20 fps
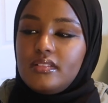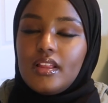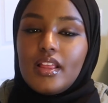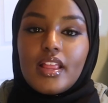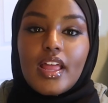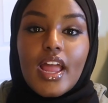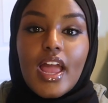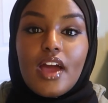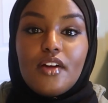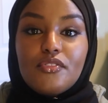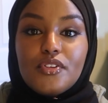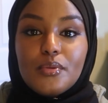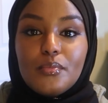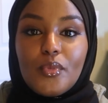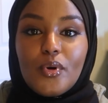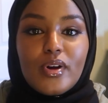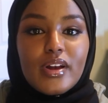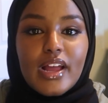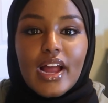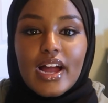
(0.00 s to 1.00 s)
every
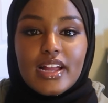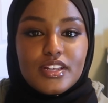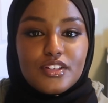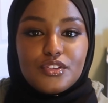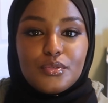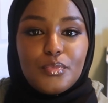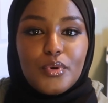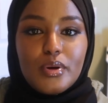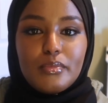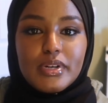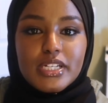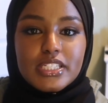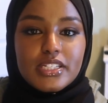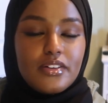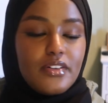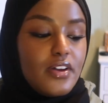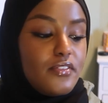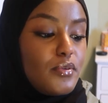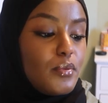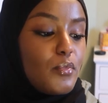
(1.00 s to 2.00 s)
morning I disappoint
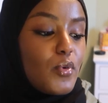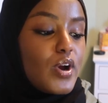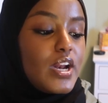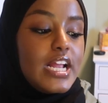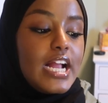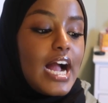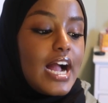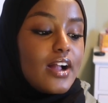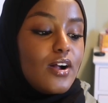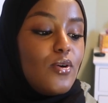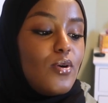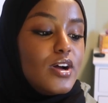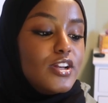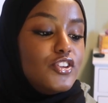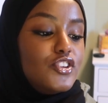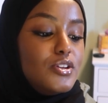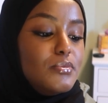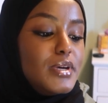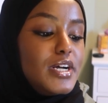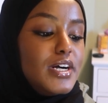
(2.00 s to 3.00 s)
myself. Every morning I go
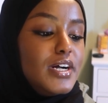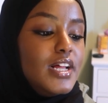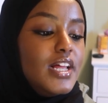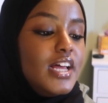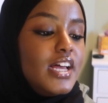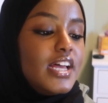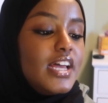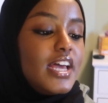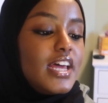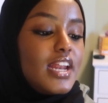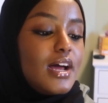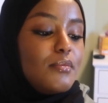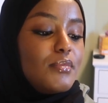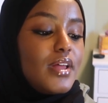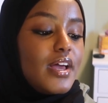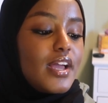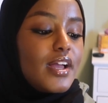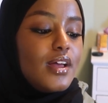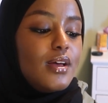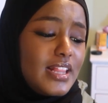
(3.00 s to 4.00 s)
on Gmail and I'm
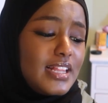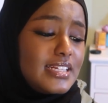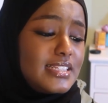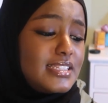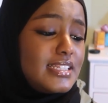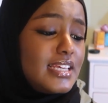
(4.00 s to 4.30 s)
like, okay, let's